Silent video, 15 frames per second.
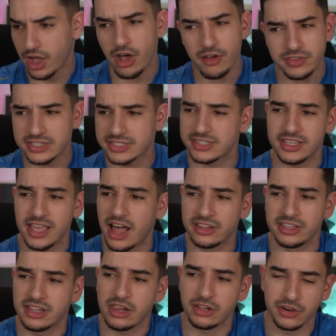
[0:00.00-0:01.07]
Obviously, Al
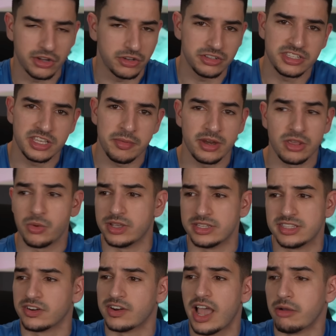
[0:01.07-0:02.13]
Hilal are a good team anyways.
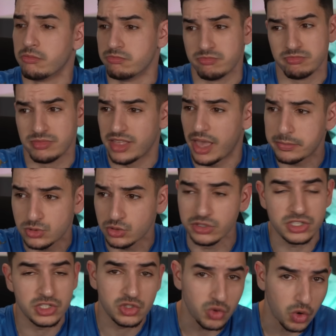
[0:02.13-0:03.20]
They absolutely
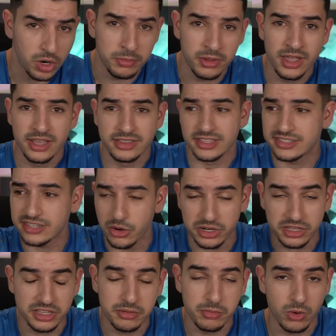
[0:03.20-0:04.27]
storm the Saudi
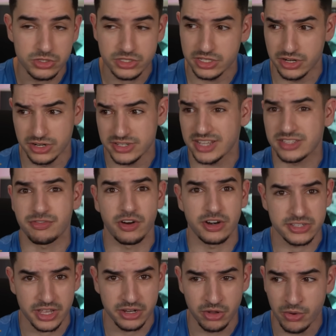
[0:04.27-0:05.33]
League most years, as far as
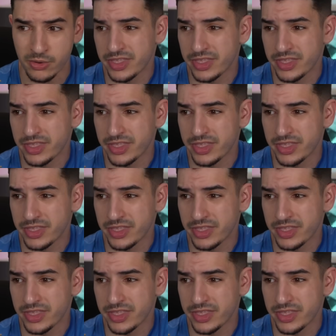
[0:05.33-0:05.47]
I know.